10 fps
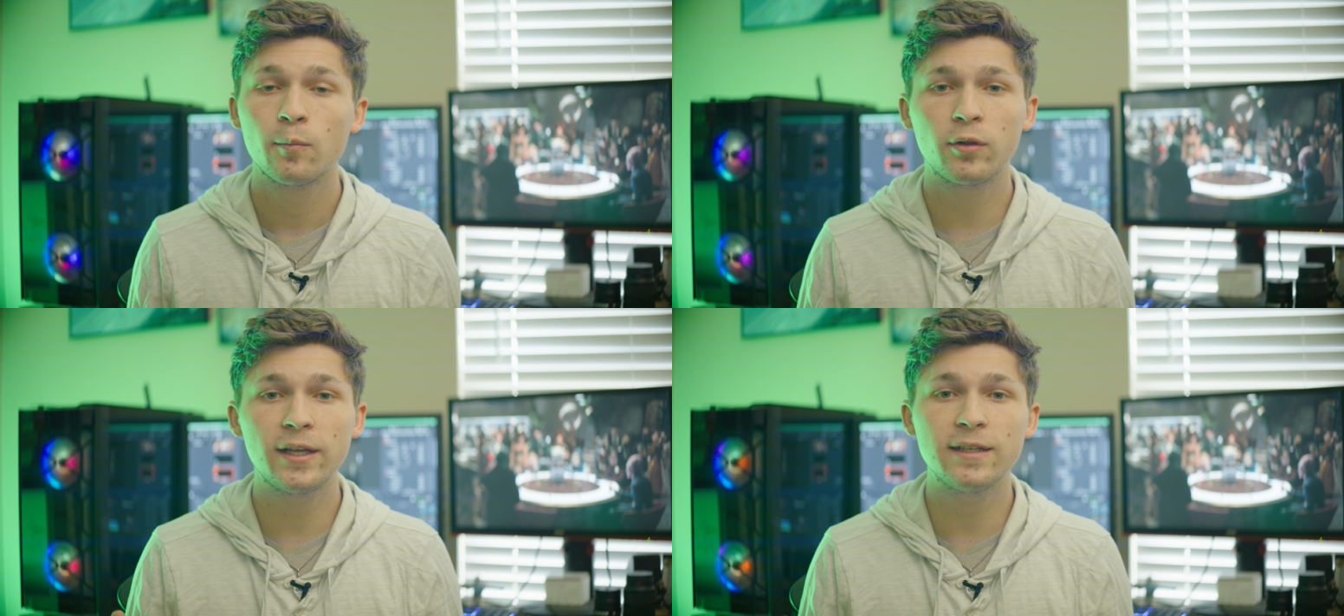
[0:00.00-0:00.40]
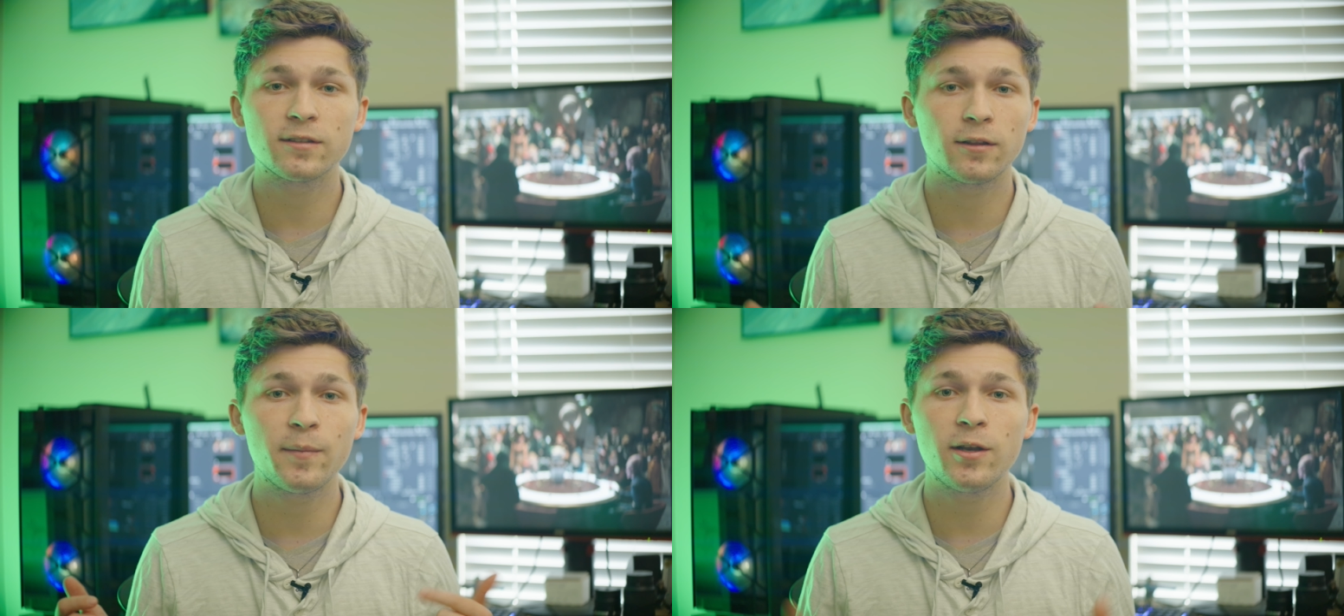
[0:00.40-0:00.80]
Please
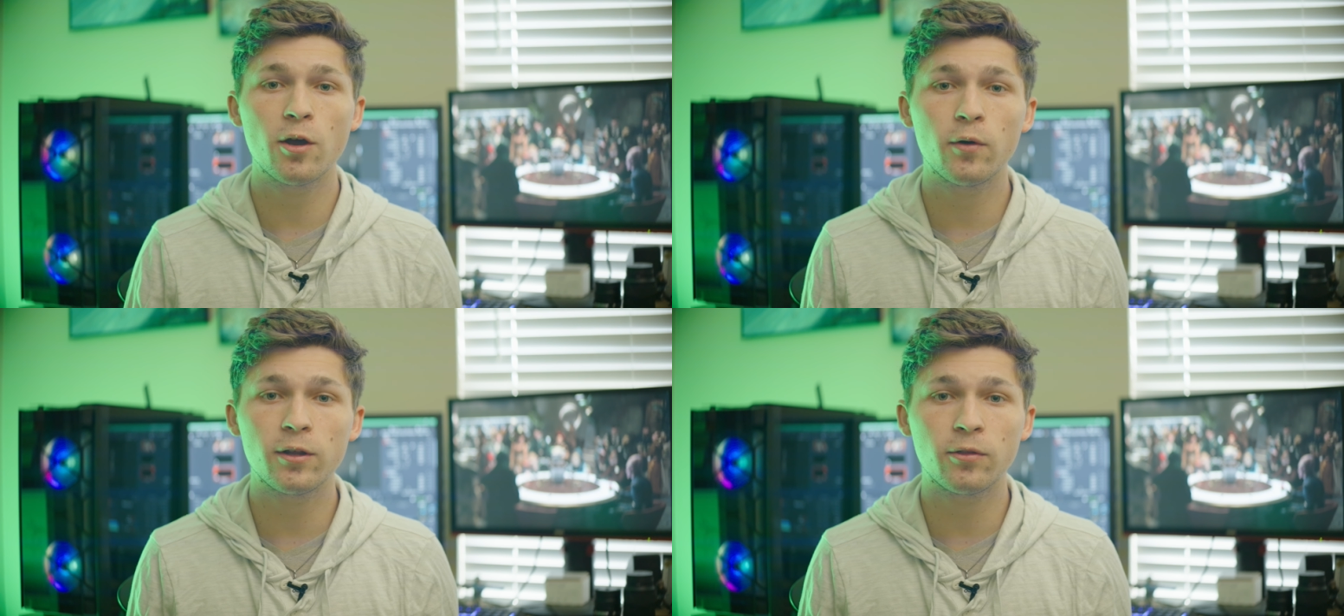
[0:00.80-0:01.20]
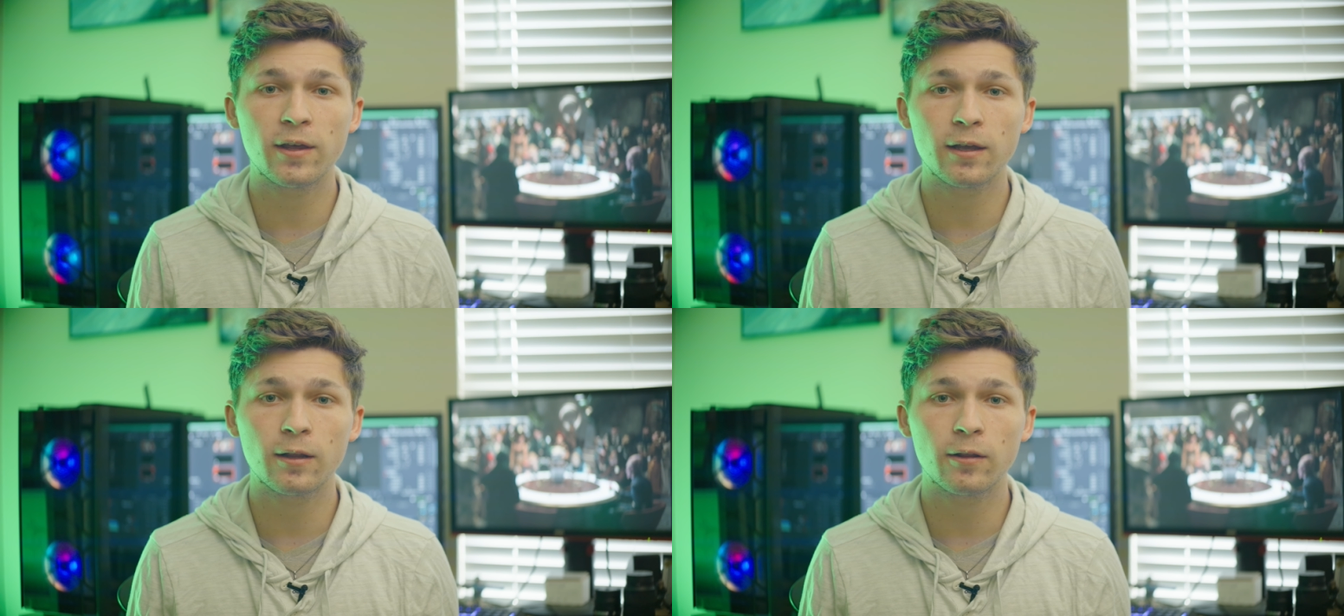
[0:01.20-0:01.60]
let me know what you
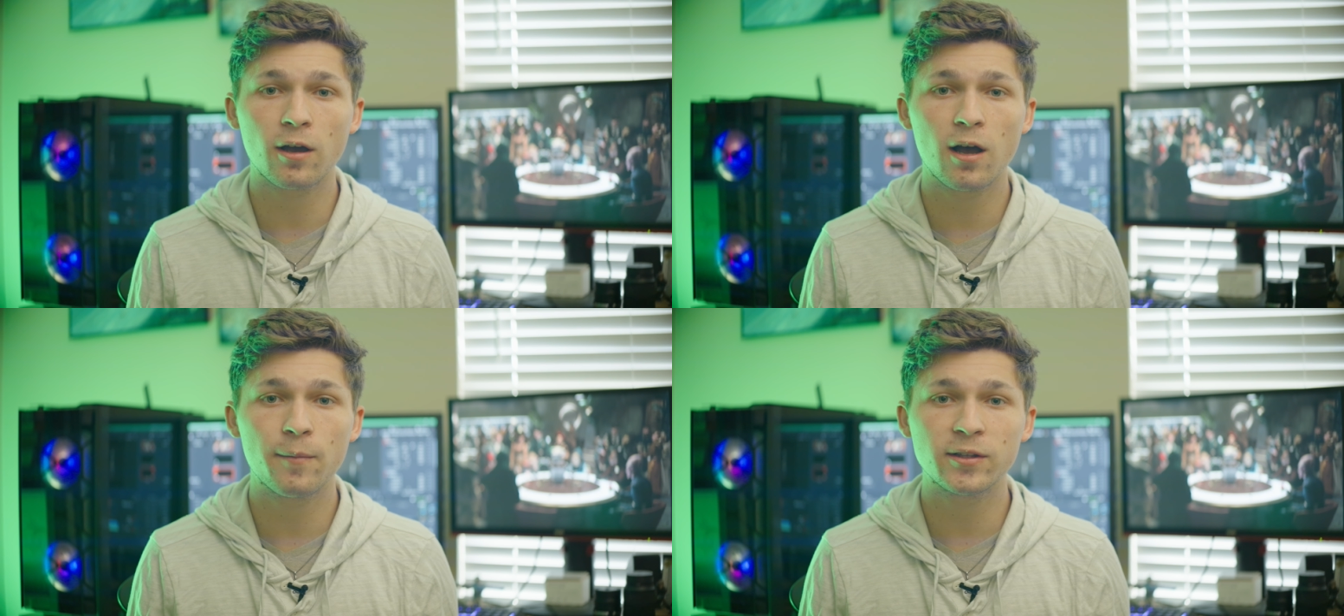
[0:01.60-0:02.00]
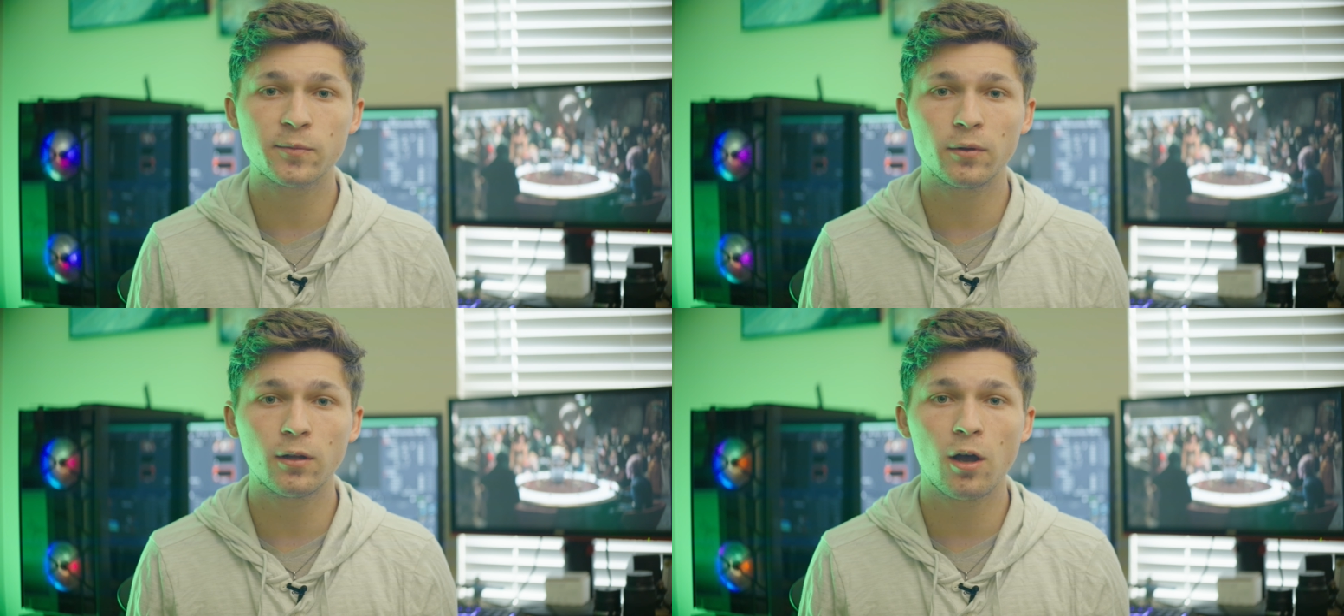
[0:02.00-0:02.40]
think in the comments
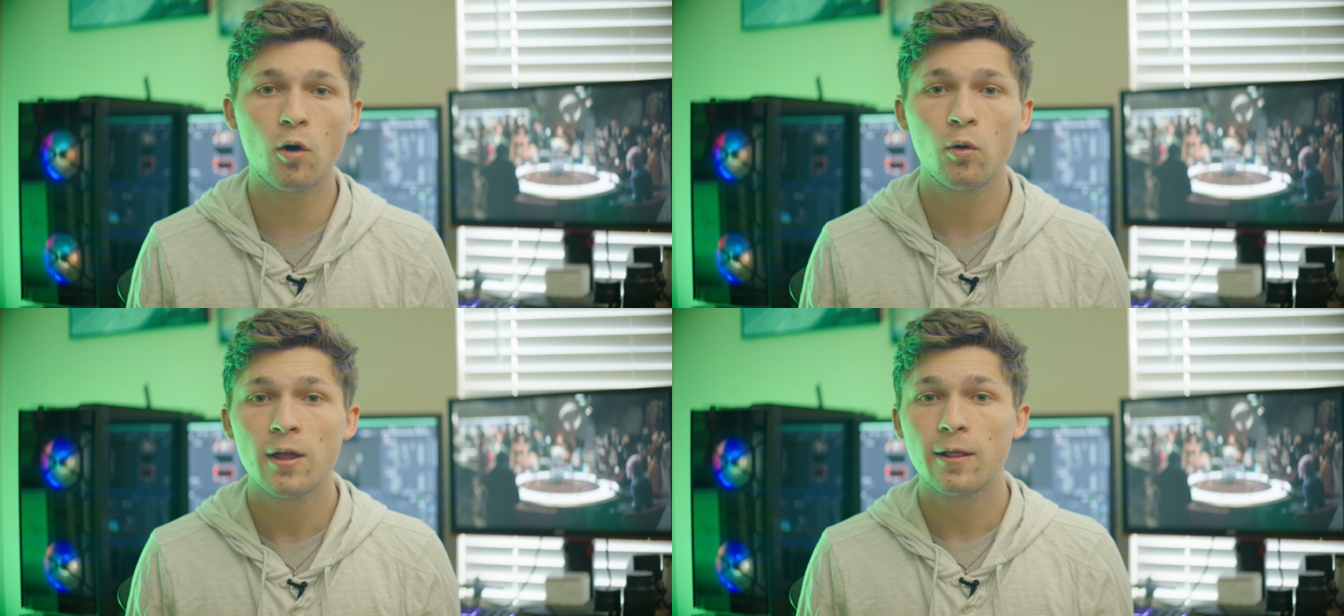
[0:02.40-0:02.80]
below.